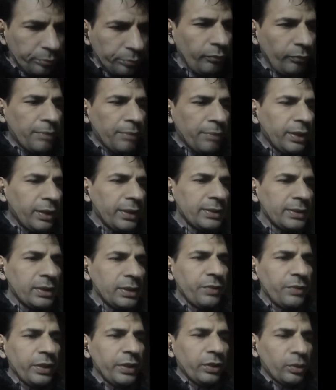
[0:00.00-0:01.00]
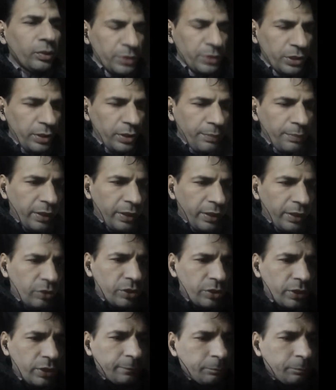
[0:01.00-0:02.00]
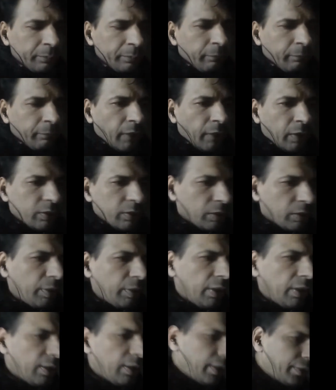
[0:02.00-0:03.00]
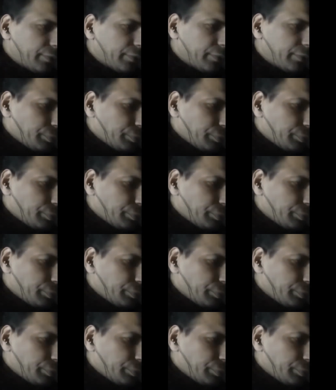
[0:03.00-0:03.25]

Banga is living opposite my house. Similarly,